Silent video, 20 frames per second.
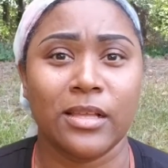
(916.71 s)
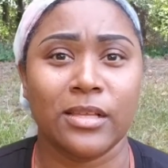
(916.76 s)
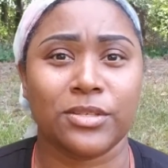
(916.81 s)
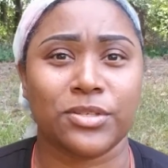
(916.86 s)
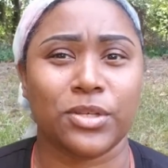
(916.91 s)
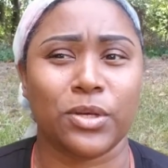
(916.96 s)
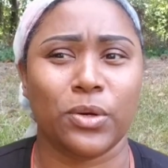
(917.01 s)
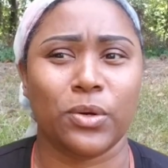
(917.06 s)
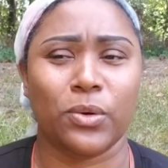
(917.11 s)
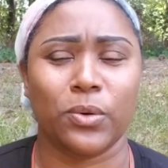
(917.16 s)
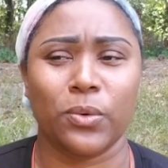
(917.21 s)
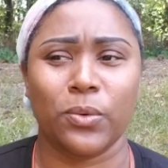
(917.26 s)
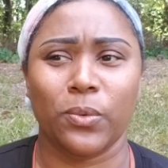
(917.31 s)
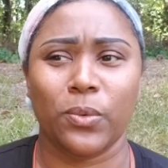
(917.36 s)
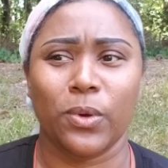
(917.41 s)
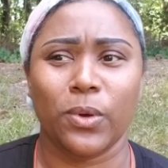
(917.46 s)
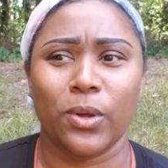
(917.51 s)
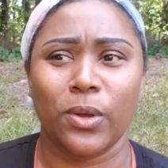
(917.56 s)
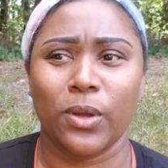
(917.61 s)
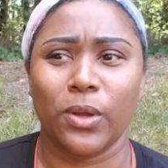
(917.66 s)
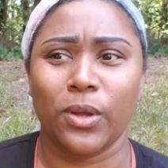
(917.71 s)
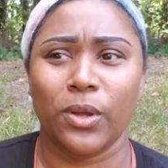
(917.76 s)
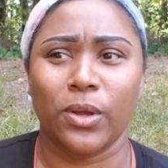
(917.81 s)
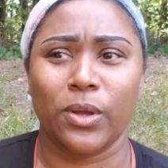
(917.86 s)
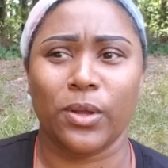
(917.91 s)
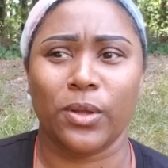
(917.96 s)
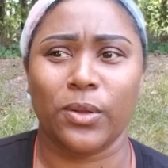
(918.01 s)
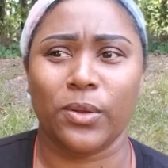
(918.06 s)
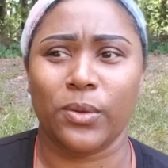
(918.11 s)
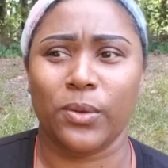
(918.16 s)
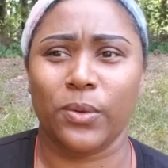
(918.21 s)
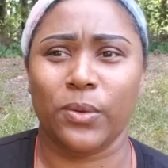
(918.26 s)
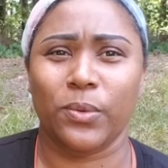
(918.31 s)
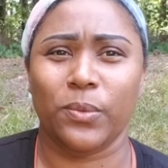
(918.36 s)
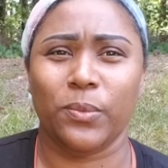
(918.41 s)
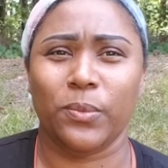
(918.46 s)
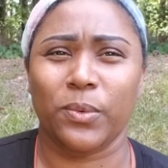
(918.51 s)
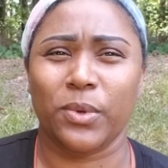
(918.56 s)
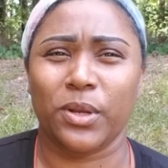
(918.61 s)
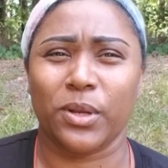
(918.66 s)
So,
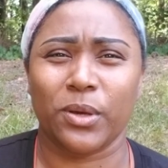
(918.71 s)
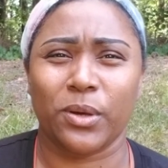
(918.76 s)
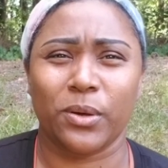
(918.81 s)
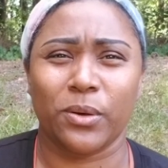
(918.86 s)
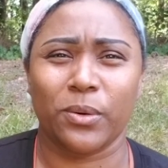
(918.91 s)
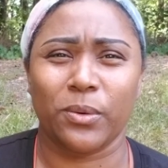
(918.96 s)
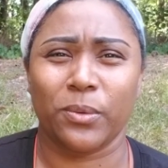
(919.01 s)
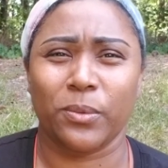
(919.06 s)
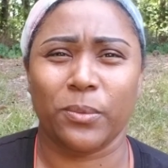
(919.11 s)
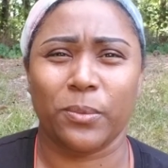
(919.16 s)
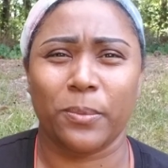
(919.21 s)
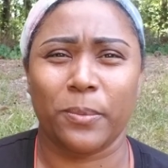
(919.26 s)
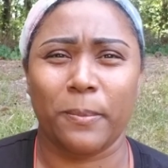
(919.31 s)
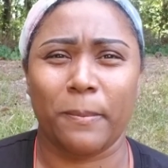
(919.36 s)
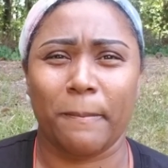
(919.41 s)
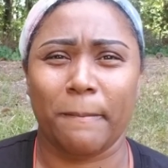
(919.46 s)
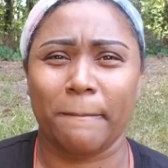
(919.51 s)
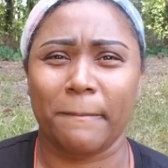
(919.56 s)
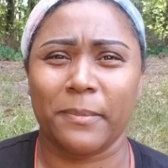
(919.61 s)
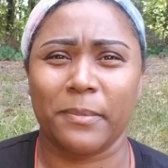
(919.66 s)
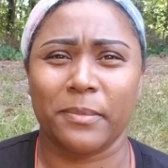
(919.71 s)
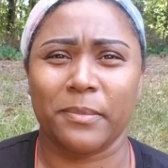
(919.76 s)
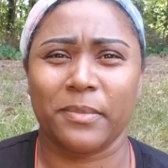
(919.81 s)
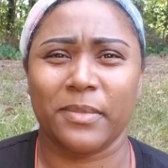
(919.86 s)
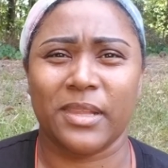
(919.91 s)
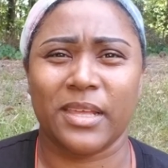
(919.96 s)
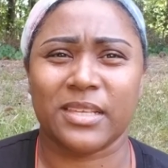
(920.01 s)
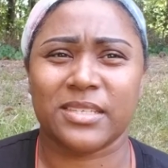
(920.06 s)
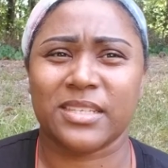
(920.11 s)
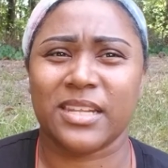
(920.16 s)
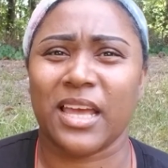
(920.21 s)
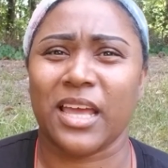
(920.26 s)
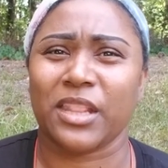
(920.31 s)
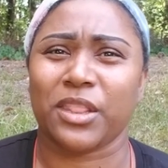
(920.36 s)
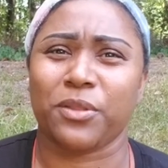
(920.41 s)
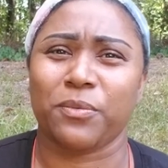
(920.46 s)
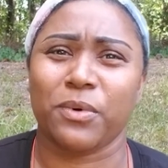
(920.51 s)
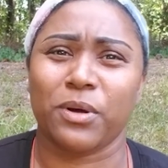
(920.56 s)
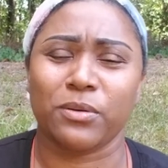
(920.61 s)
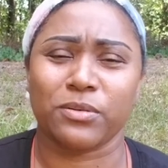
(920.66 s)
you know, let's not
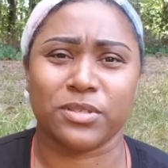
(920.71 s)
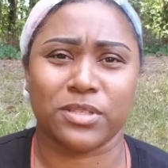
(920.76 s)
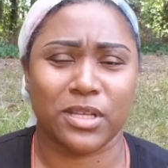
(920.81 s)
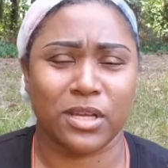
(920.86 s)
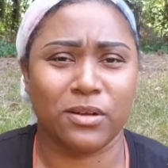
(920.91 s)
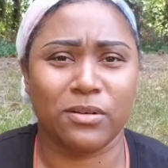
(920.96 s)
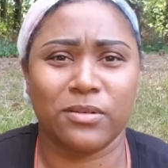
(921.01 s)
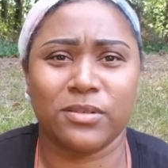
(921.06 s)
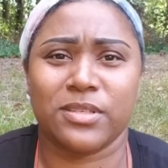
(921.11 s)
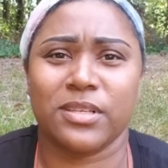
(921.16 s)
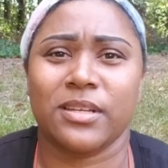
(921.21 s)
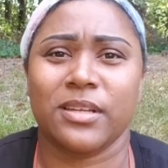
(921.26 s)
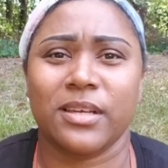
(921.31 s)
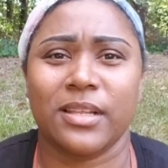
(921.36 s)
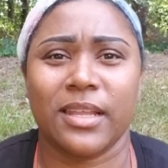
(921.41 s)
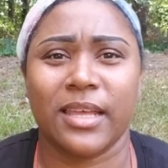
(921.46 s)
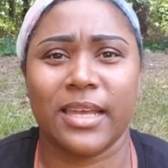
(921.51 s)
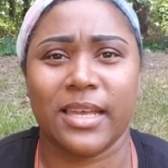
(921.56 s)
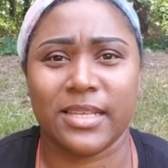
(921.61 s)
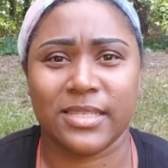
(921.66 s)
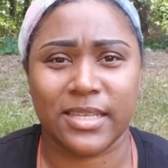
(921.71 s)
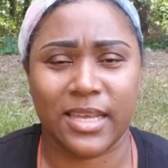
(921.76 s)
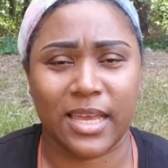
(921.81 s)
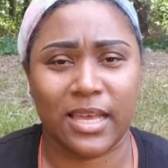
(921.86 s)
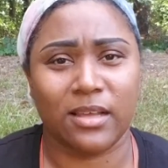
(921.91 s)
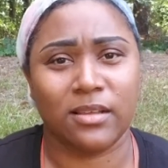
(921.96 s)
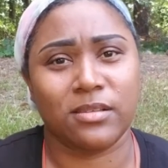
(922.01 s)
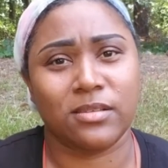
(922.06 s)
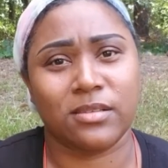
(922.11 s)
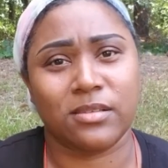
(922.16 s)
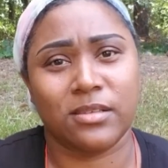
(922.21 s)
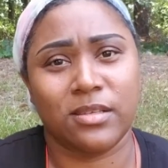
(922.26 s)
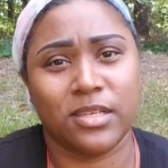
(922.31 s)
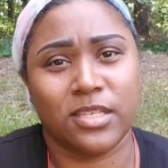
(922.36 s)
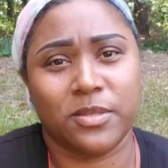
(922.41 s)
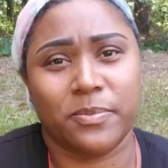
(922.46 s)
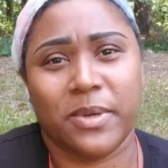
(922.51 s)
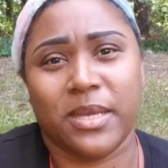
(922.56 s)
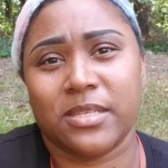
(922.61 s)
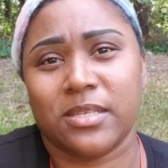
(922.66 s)
throw stones in a glass house
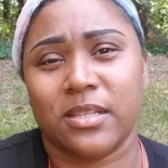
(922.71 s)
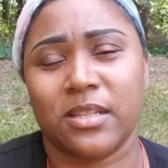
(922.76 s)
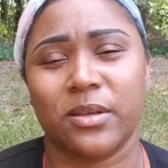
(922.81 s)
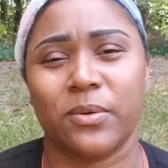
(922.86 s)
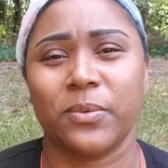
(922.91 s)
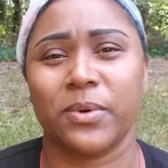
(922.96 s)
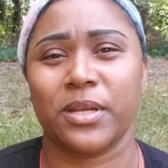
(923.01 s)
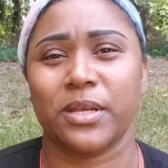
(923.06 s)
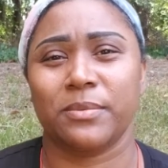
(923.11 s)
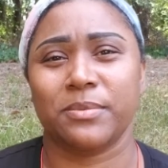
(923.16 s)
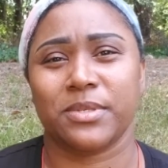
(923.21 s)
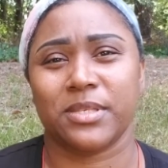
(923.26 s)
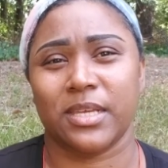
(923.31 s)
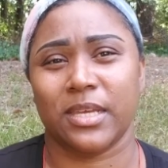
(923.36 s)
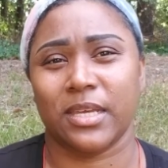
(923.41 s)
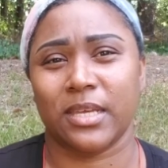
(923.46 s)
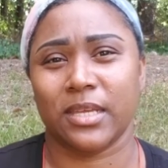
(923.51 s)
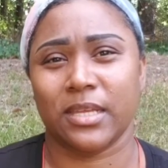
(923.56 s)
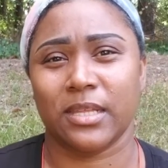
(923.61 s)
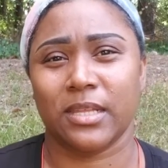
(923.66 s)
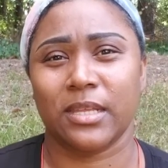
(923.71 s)
is basically what I'm saying.